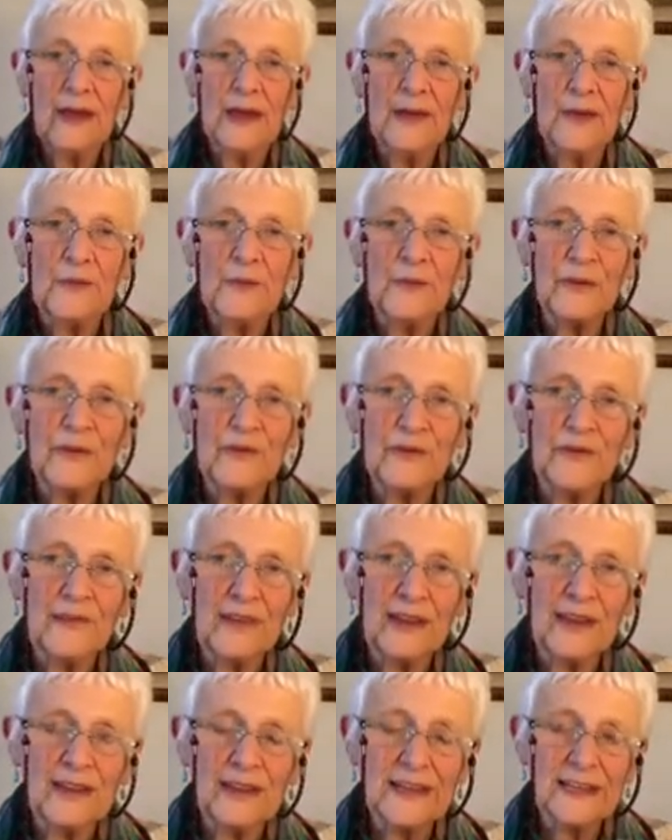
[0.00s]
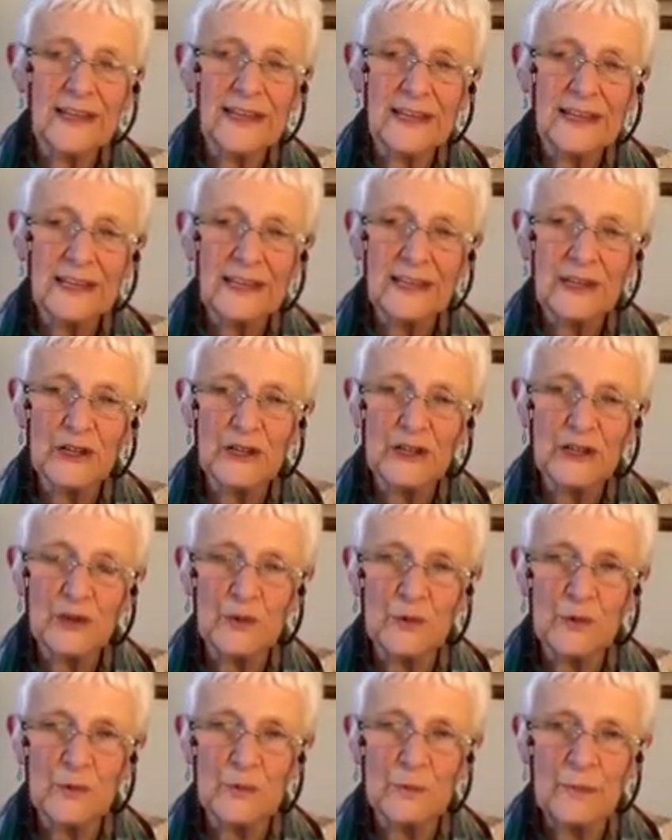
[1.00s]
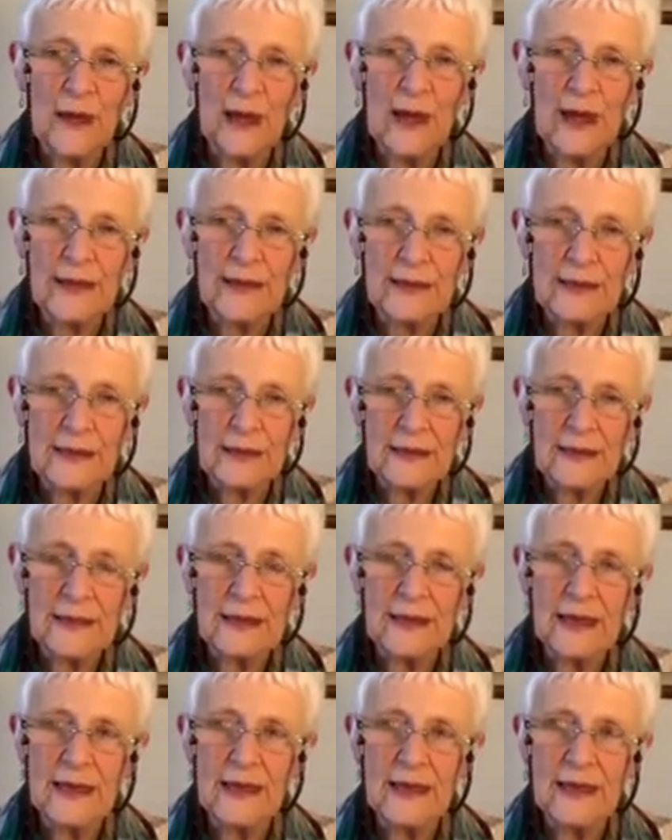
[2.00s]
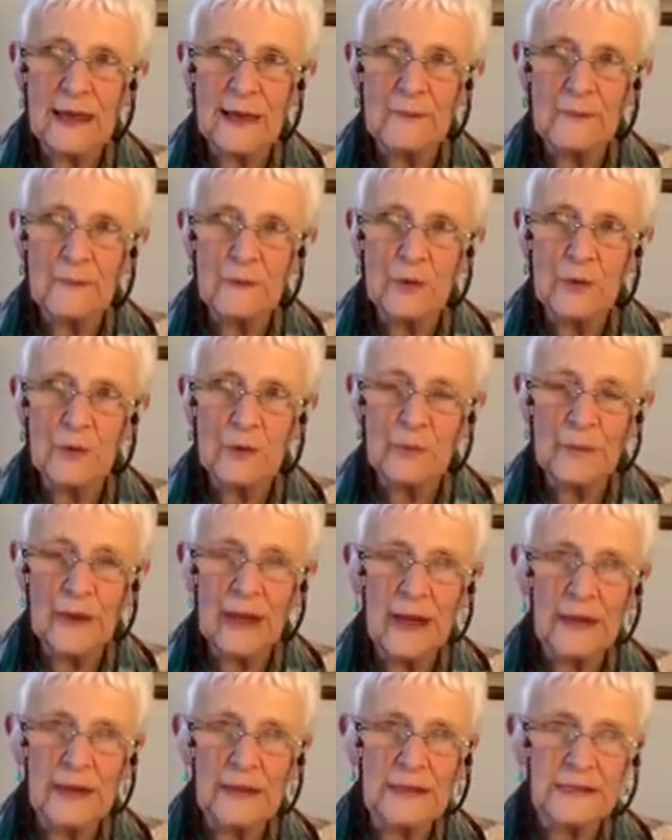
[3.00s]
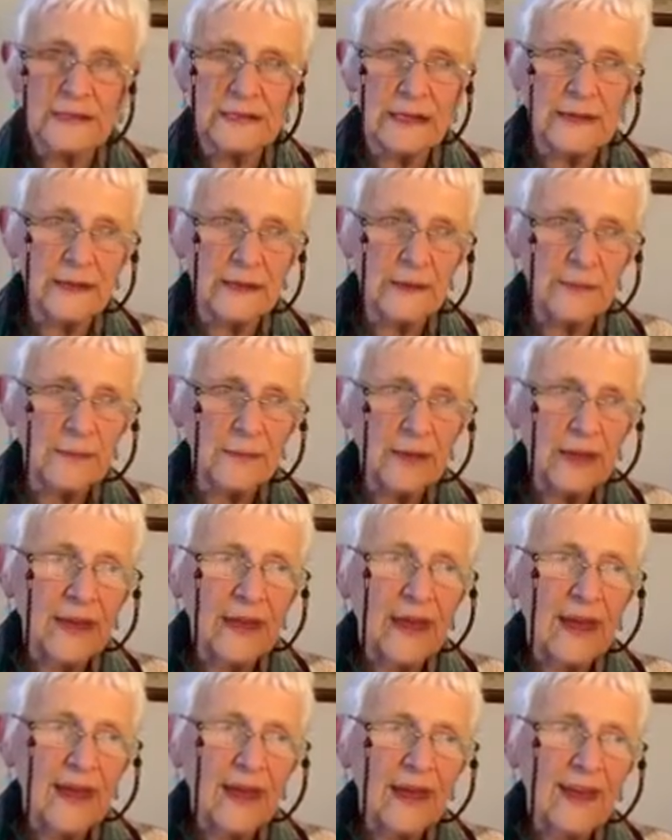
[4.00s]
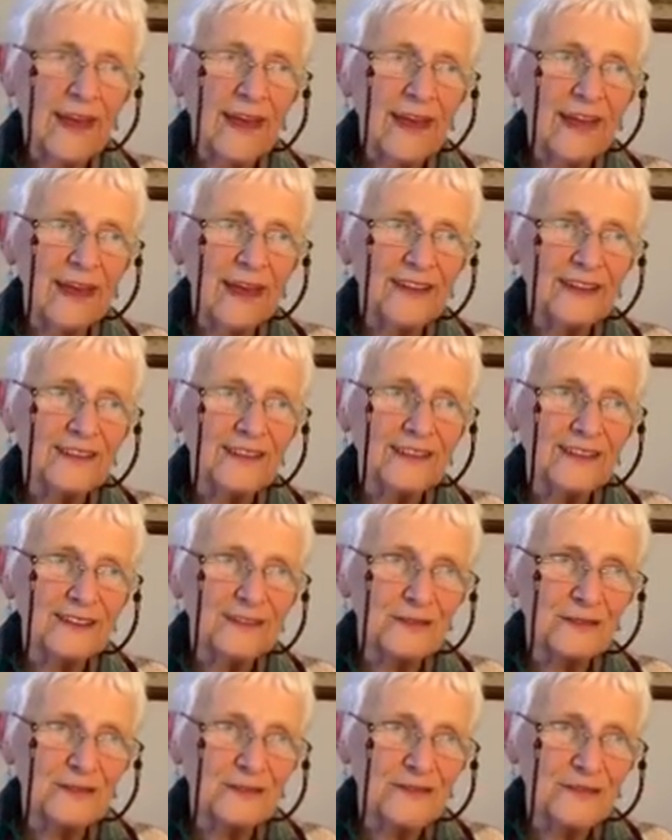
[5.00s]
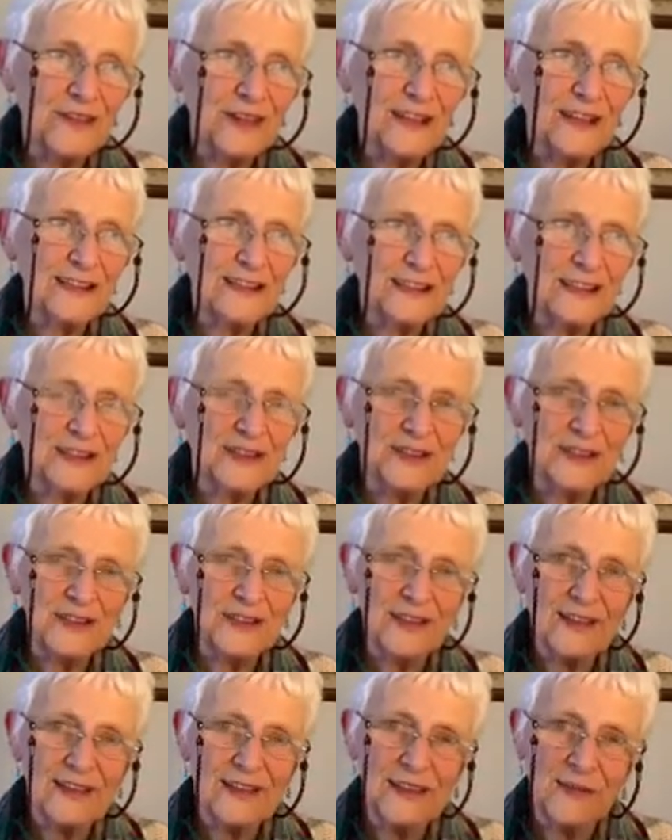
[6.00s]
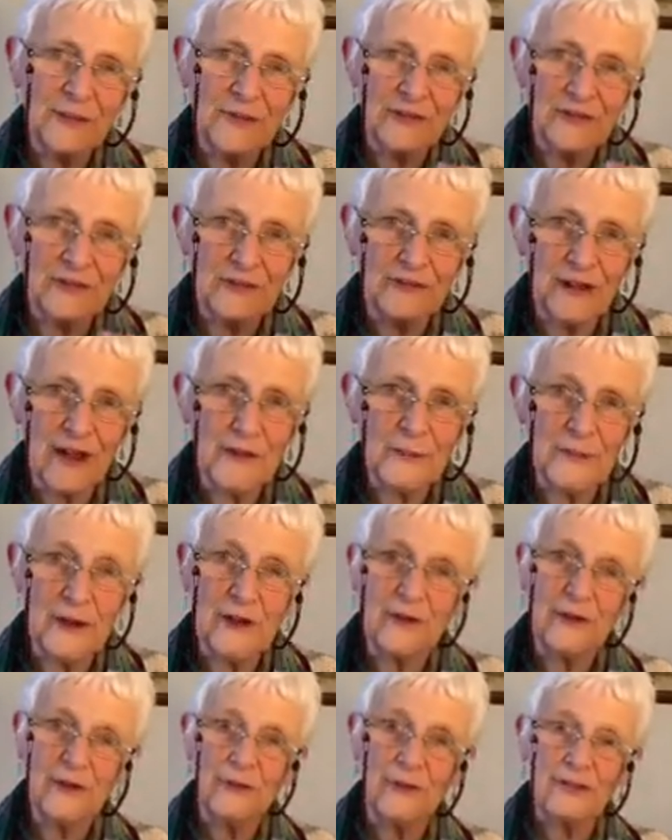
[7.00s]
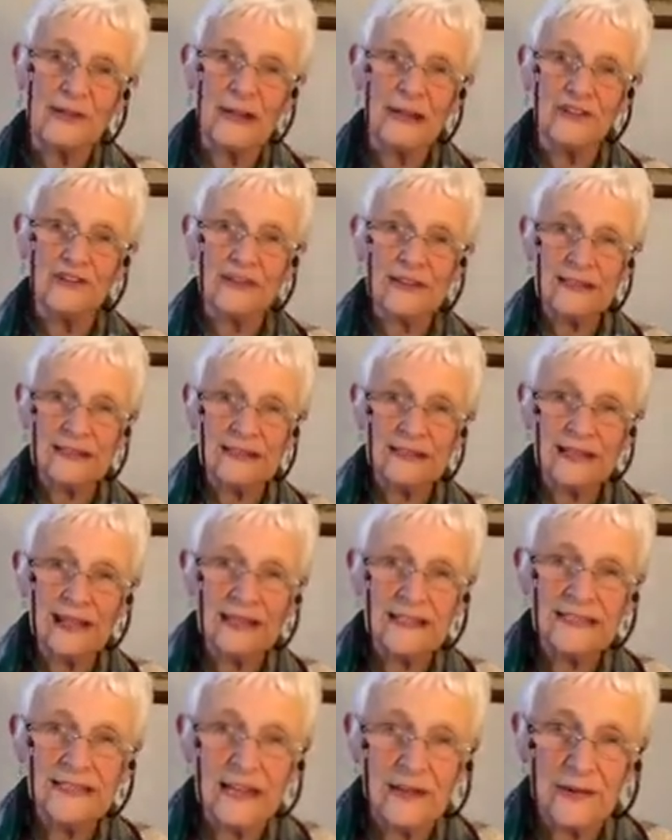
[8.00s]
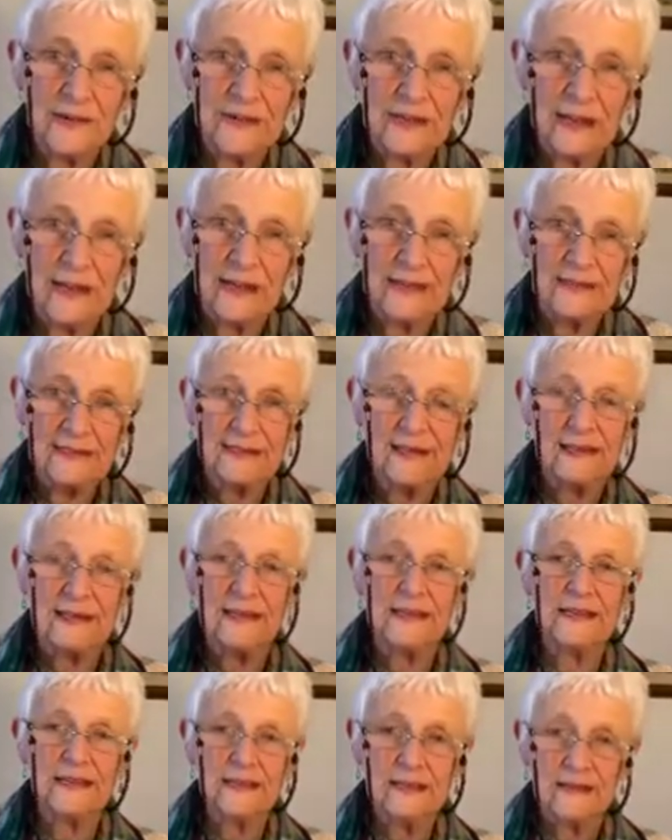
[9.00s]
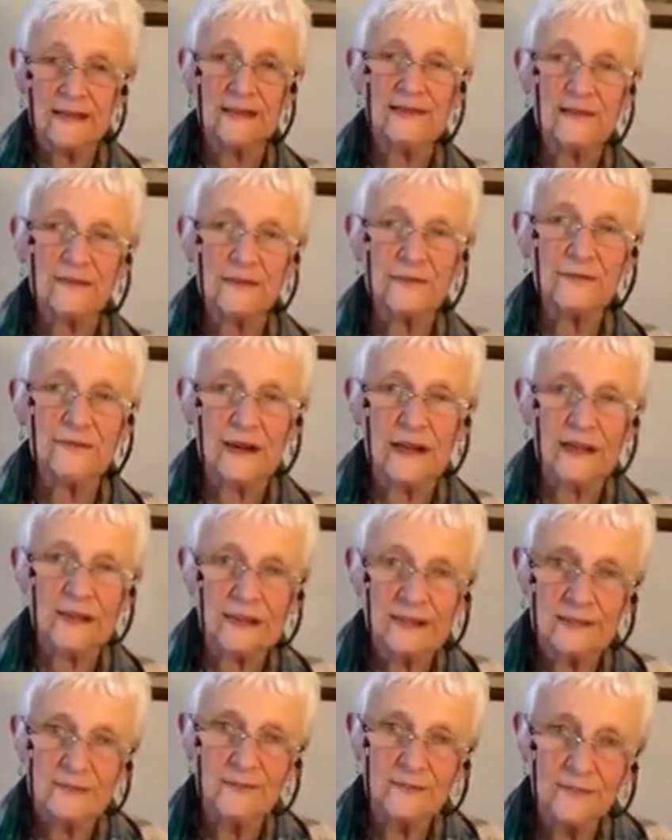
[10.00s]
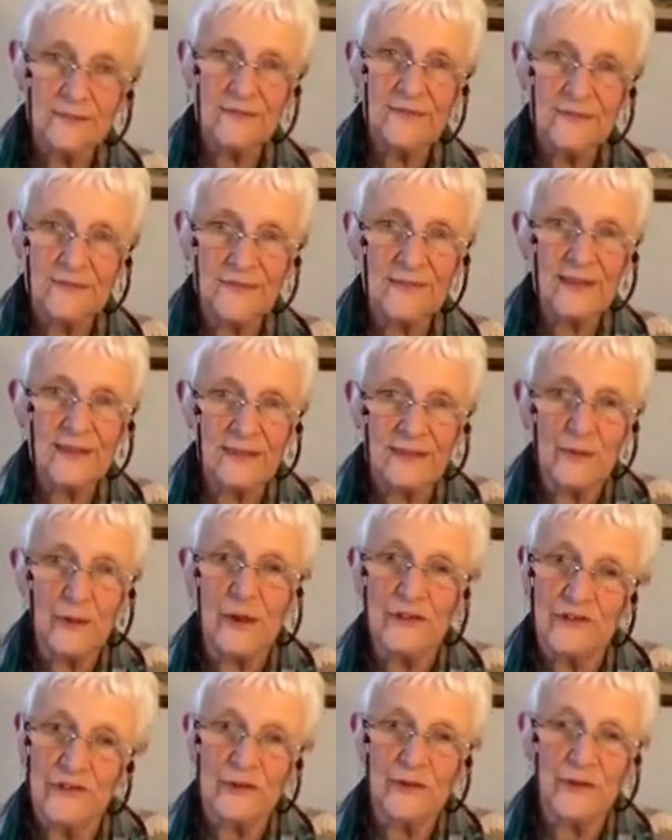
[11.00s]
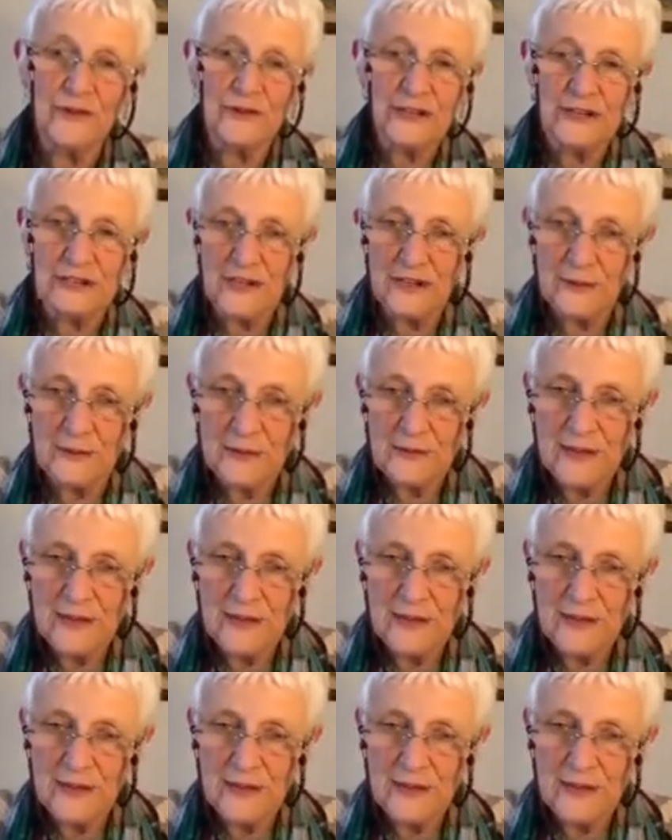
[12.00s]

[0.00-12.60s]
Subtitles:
because going back in time, you would feel that it was your grandma who would actually stand out and say, right, this is what you're going to do.